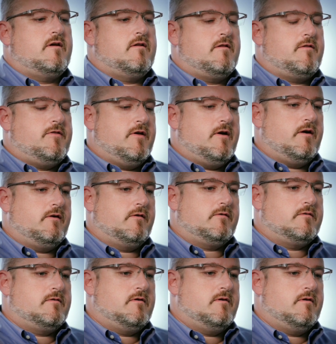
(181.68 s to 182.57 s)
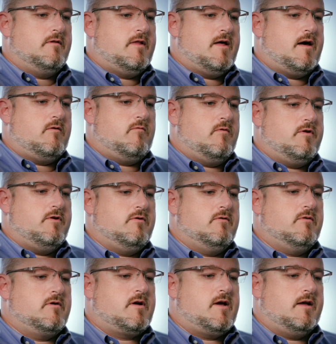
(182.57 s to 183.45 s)
are the things that, when you
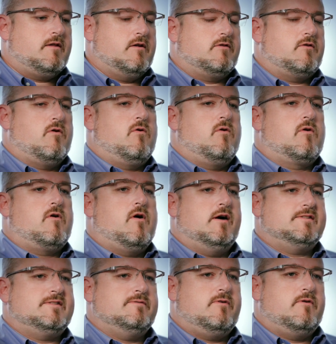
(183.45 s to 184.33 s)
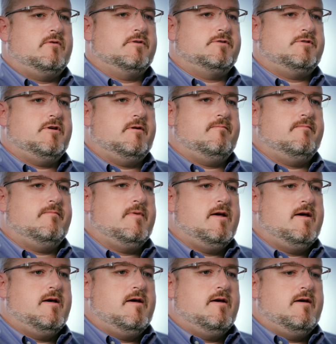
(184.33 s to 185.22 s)
look at the total cost of ownership,
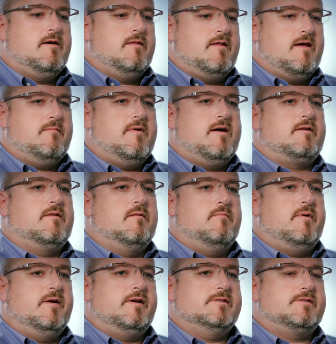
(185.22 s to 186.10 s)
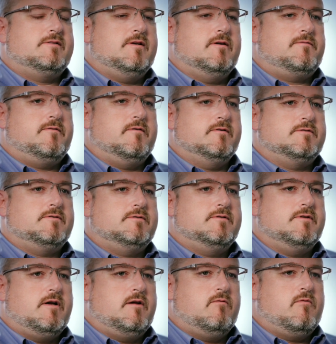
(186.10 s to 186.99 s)
they make the biggest
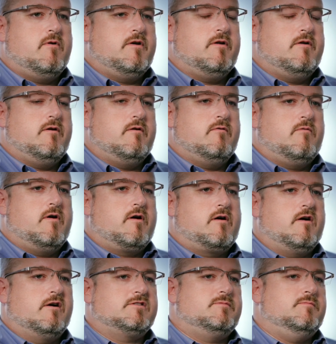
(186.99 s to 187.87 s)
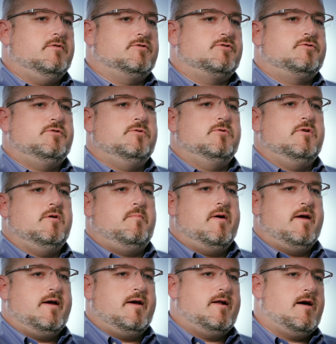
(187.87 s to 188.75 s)
difference in what, you, what a customer is truly
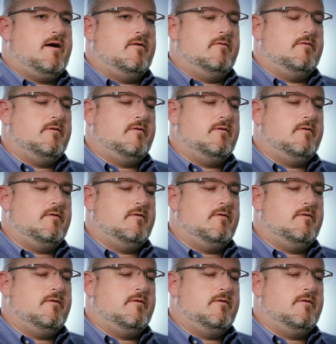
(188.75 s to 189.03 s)
paying out.